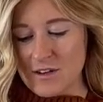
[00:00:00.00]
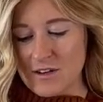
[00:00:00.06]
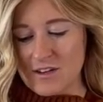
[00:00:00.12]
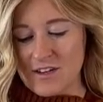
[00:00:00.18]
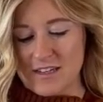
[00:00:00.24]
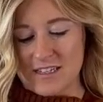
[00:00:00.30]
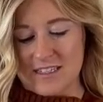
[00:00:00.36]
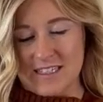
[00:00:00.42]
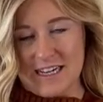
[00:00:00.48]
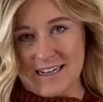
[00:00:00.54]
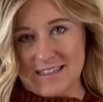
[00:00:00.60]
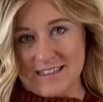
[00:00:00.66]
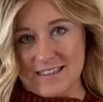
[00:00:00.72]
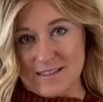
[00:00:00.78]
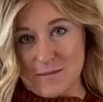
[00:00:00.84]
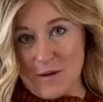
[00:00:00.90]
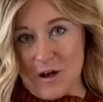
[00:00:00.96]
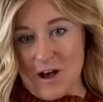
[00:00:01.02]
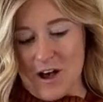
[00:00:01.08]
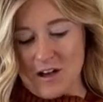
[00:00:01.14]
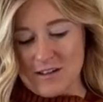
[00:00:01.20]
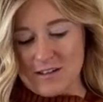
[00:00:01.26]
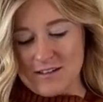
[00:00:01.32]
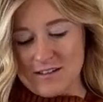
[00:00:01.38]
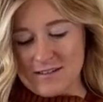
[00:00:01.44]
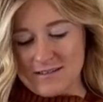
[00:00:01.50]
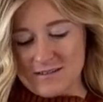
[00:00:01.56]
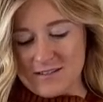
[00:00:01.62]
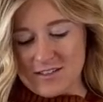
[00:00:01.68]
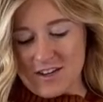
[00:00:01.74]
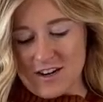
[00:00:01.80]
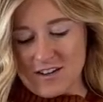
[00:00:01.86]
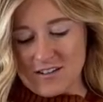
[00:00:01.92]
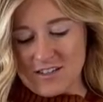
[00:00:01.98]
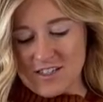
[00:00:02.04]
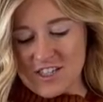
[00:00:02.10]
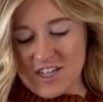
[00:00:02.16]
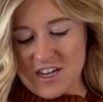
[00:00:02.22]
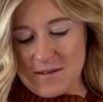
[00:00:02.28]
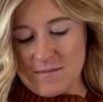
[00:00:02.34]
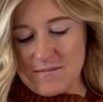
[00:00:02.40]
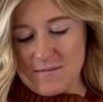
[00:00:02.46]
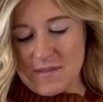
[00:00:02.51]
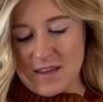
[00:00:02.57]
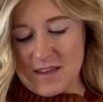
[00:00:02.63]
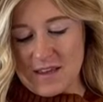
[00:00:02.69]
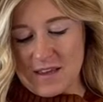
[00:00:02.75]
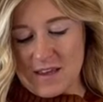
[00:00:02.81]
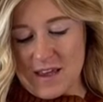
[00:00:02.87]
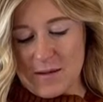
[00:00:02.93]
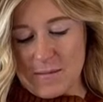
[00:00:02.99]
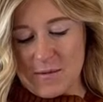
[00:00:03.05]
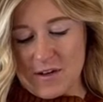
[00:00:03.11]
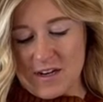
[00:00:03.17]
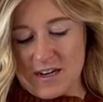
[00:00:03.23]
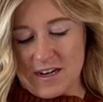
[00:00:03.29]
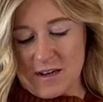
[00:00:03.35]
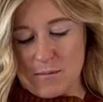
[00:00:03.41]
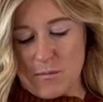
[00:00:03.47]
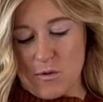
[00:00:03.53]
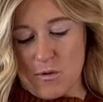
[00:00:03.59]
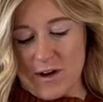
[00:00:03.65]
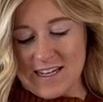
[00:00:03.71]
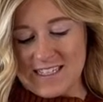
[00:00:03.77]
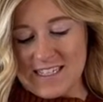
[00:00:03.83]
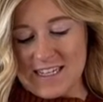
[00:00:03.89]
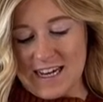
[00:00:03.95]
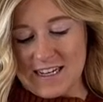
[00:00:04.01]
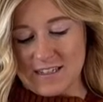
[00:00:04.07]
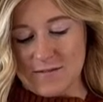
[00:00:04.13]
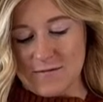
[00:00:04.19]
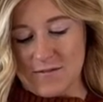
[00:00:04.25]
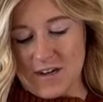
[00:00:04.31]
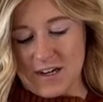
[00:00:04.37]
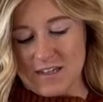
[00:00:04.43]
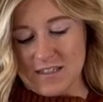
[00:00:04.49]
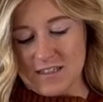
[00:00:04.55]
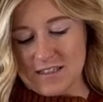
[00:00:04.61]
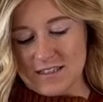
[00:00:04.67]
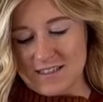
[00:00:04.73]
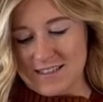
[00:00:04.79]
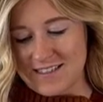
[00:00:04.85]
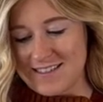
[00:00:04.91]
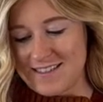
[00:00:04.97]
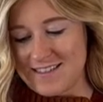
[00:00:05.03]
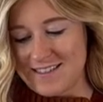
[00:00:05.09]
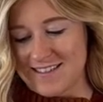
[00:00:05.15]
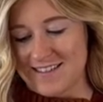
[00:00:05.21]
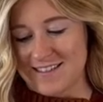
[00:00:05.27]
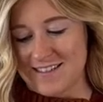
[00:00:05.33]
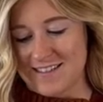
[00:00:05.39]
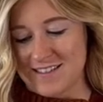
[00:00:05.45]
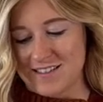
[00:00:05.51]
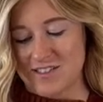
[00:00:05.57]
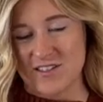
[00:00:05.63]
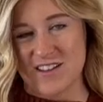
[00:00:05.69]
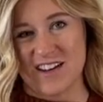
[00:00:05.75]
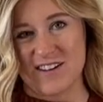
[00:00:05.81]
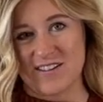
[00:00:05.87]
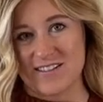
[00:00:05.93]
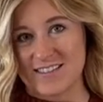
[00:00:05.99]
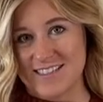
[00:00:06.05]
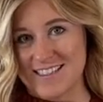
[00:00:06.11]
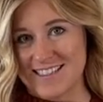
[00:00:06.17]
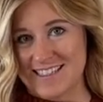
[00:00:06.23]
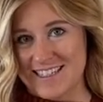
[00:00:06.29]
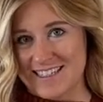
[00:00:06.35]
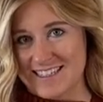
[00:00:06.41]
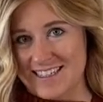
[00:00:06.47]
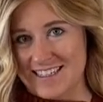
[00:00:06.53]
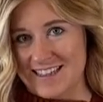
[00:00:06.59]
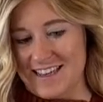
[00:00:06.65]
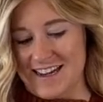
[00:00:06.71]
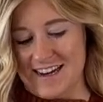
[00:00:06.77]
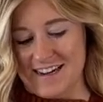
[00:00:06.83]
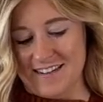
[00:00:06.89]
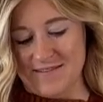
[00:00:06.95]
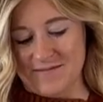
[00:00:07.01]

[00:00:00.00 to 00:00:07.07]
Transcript: You're gonna take a small chocolate chip and put it in pointy end first so that it really sticks in there.